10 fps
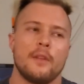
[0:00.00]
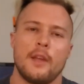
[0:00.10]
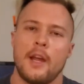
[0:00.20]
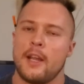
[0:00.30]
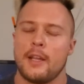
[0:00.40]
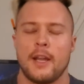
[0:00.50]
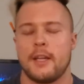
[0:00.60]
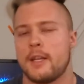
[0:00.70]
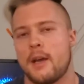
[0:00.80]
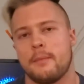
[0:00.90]
any
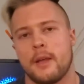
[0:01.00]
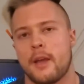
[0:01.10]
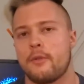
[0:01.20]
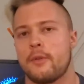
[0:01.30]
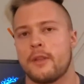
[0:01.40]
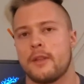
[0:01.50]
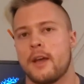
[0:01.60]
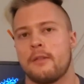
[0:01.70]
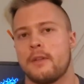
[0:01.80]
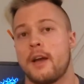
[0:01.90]
time like within
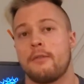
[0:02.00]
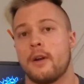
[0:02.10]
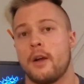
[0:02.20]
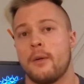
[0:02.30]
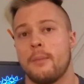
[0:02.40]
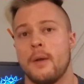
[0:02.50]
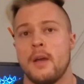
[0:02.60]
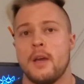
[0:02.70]
that realm,